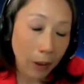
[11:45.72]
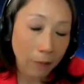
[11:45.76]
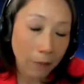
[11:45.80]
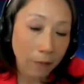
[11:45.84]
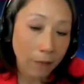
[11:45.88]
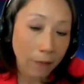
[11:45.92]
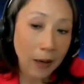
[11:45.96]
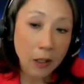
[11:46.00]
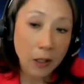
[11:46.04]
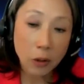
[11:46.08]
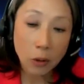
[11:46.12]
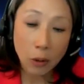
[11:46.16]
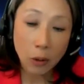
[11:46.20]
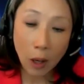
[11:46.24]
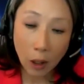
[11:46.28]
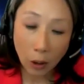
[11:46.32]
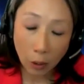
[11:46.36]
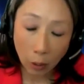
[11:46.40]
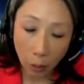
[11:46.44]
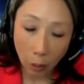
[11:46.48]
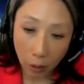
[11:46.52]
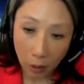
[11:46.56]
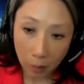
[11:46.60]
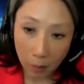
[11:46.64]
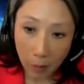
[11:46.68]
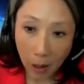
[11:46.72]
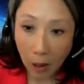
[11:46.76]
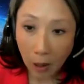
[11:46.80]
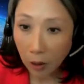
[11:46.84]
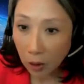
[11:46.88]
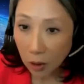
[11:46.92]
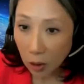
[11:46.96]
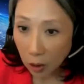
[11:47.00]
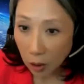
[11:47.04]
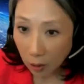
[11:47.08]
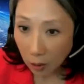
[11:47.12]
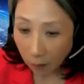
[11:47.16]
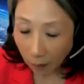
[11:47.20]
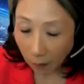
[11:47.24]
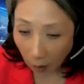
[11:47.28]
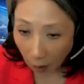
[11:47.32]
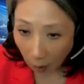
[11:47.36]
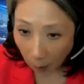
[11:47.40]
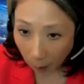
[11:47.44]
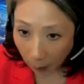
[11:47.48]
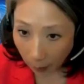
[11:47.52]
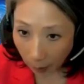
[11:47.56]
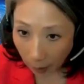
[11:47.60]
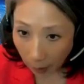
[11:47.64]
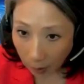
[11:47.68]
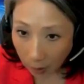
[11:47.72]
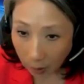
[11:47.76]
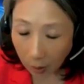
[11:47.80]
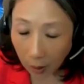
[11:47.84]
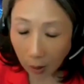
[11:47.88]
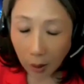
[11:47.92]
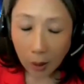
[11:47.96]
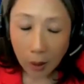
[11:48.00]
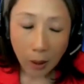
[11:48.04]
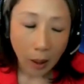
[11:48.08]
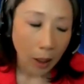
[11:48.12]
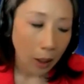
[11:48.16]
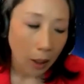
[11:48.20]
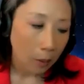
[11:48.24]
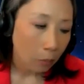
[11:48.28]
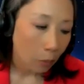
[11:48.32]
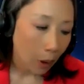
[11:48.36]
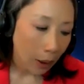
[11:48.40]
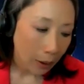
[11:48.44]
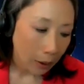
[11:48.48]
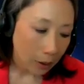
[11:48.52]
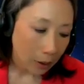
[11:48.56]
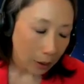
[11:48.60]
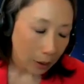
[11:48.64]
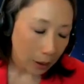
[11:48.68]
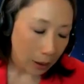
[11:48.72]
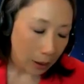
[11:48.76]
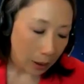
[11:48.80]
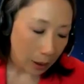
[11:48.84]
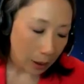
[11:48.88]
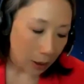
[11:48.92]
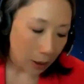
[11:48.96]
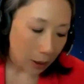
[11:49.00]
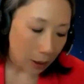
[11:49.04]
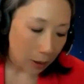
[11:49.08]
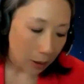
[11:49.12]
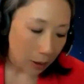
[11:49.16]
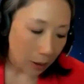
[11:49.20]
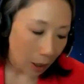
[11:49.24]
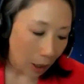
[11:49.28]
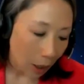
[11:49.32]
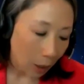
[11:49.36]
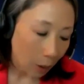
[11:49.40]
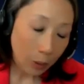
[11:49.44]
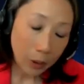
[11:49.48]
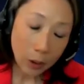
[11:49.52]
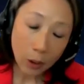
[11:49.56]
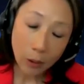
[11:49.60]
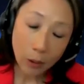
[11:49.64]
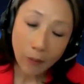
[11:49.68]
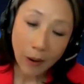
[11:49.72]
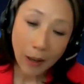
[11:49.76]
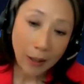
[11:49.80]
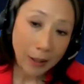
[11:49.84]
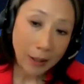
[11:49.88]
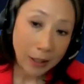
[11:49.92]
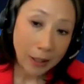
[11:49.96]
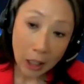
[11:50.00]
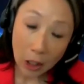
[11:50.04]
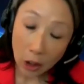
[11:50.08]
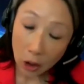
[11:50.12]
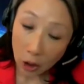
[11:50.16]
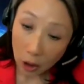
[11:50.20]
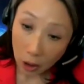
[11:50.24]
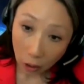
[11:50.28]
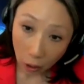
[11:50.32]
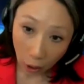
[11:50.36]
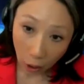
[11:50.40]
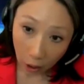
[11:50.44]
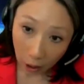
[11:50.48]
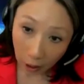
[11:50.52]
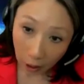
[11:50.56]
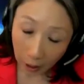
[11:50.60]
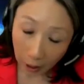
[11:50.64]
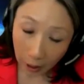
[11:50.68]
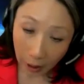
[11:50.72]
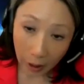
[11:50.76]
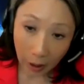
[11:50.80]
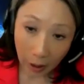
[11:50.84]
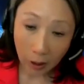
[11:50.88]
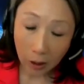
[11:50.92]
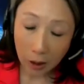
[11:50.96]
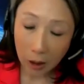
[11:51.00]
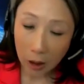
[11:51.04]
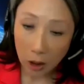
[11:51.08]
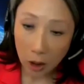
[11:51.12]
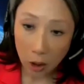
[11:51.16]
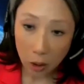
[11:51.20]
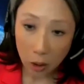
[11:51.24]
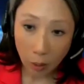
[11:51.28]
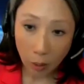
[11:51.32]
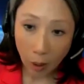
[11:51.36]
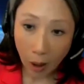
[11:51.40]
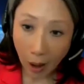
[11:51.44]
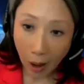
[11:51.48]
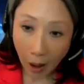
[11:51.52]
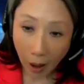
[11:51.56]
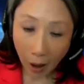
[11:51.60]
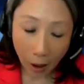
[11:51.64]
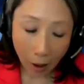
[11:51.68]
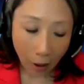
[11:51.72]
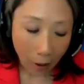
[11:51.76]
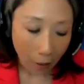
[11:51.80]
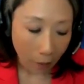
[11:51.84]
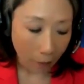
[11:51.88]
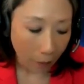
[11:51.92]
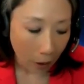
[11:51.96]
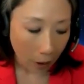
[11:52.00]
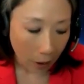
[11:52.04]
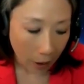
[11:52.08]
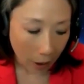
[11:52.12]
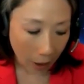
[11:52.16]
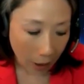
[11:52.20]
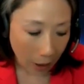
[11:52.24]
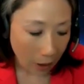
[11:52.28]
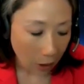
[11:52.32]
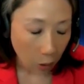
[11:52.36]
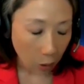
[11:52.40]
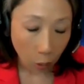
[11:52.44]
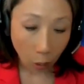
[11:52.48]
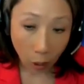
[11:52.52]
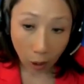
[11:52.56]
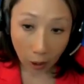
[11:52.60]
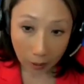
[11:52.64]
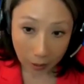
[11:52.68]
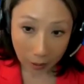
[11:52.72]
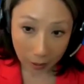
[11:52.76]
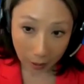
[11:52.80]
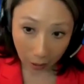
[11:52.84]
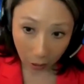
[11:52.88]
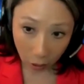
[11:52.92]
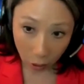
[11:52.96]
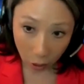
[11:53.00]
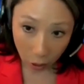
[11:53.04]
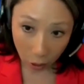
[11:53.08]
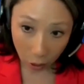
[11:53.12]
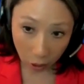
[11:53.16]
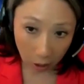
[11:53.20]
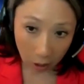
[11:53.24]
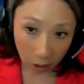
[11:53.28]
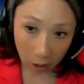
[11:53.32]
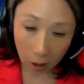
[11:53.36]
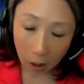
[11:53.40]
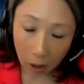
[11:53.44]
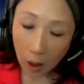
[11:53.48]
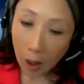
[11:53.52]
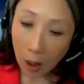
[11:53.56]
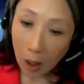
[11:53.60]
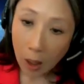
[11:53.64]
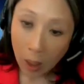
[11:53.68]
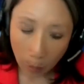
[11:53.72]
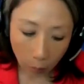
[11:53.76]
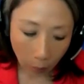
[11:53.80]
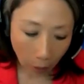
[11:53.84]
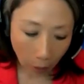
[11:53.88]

What fed your algorithm? How did you develop it? What was your validation look like? Did you have a nice cross section